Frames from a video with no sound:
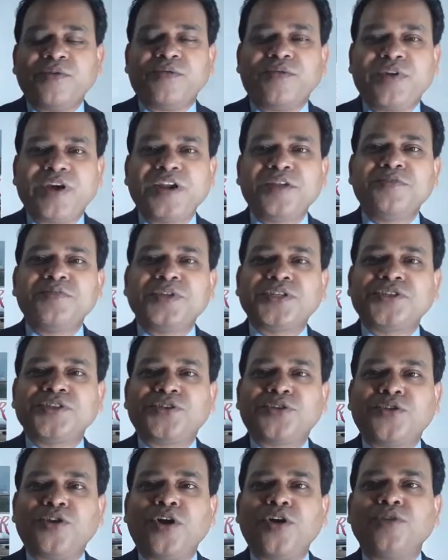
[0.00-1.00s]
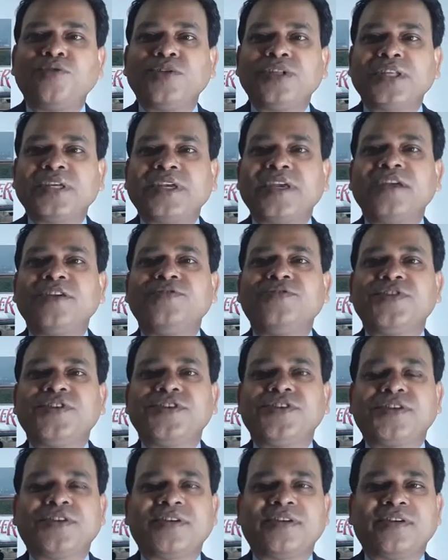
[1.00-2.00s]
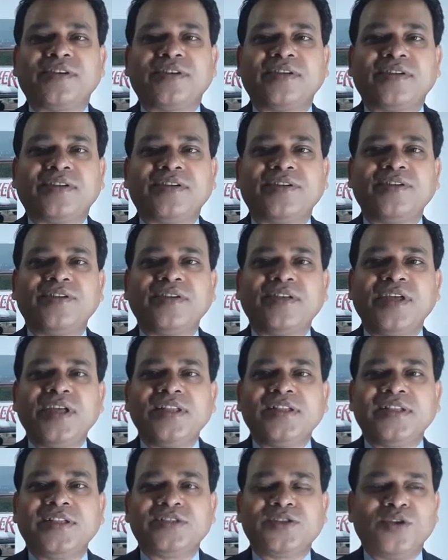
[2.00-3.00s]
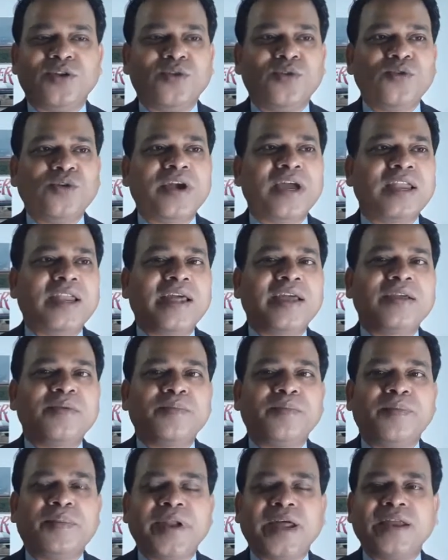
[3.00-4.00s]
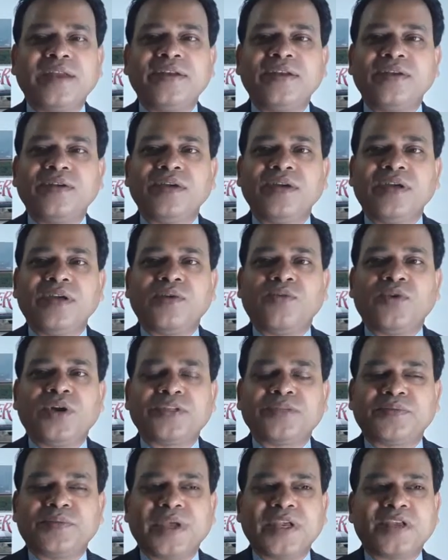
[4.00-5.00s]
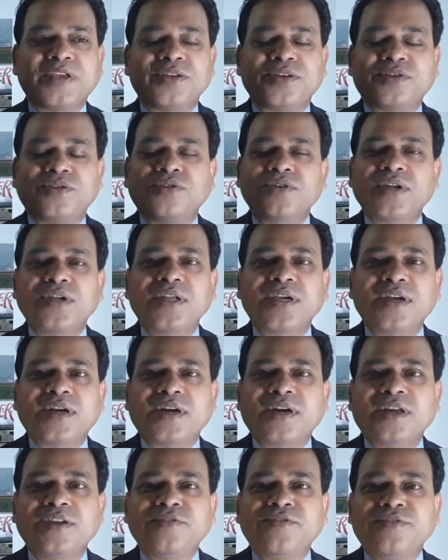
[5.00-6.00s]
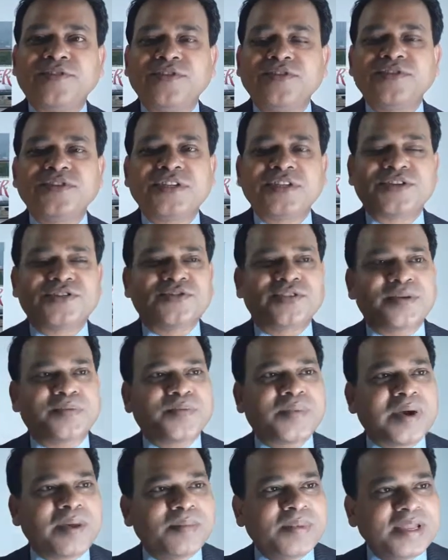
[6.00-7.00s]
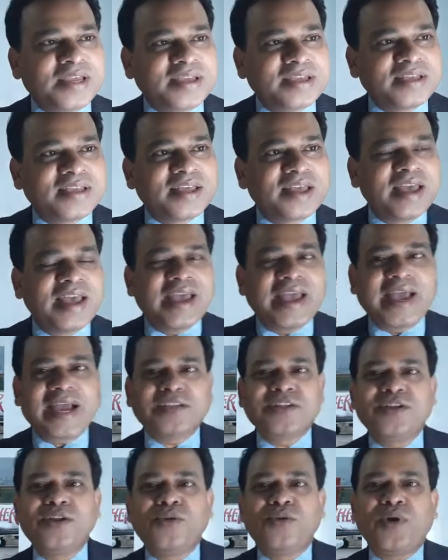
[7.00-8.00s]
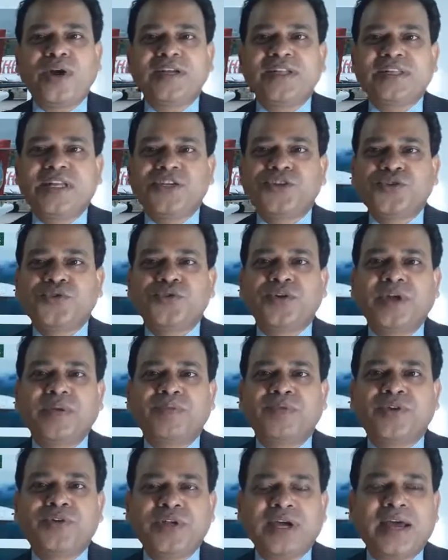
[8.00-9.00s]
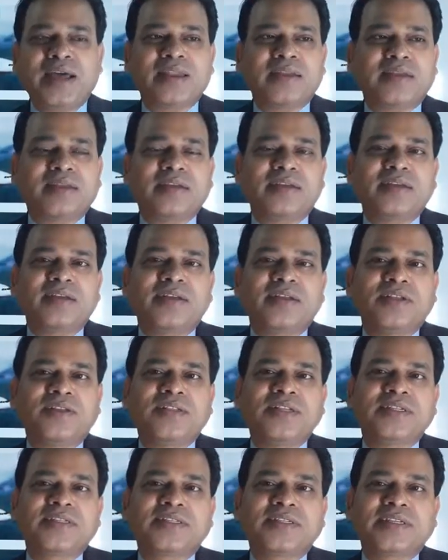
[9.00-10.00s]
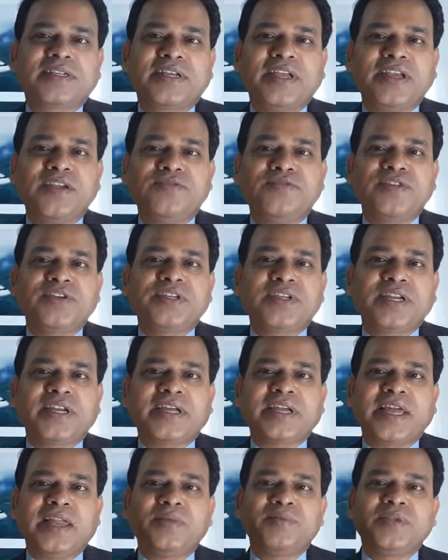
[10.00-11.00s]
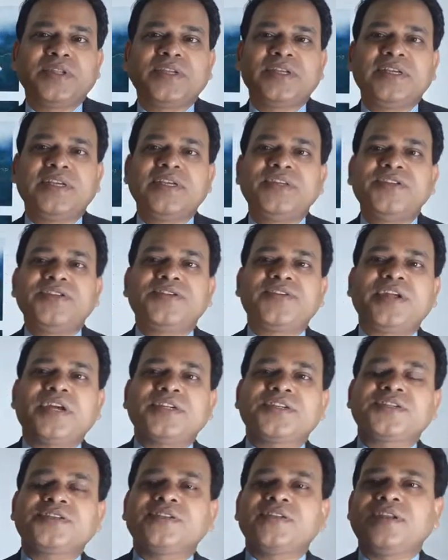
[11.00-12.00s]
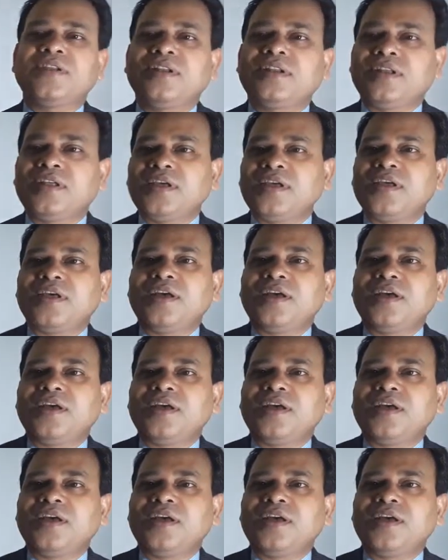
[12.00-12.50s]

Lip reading: very much wrong with Kingfisher. You know, this look-alike brand was making totally confusing to the public. Actually, what they should have done, you know, this Kingfisher can be the international